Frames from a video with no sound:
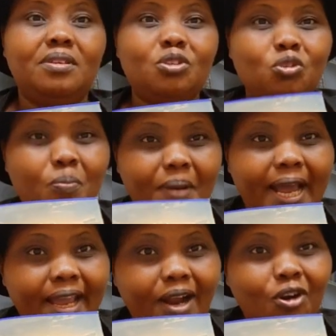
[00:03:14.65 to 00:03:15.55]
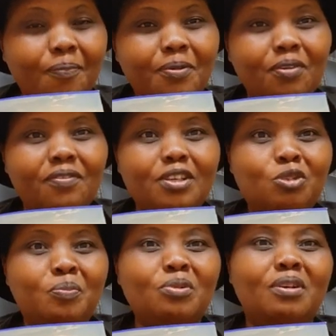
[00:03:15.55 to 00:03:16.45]
So buy a copy of
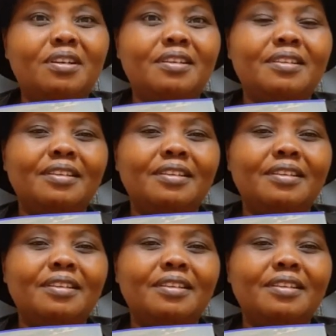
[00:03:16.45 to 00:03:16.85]
this book